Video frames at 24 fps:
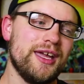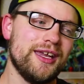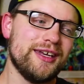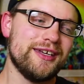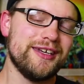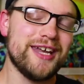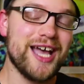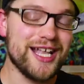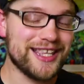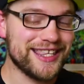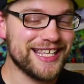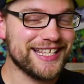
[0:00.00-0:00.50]

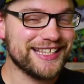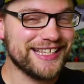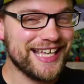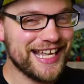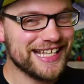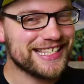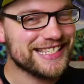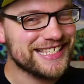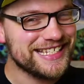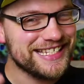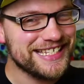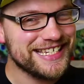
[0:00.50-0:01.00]
Not that
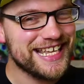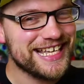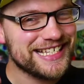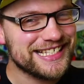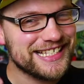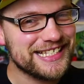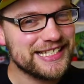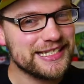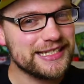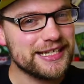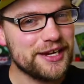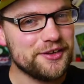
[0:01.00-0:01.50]
that's
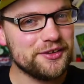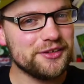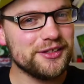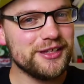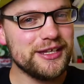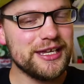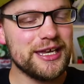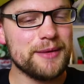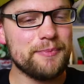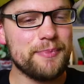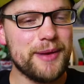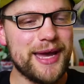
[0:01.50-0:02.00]

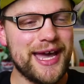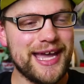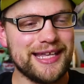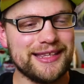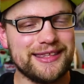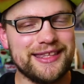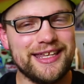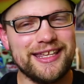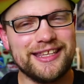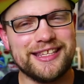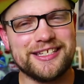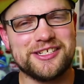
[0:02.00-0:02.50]
necessarily a bad thing,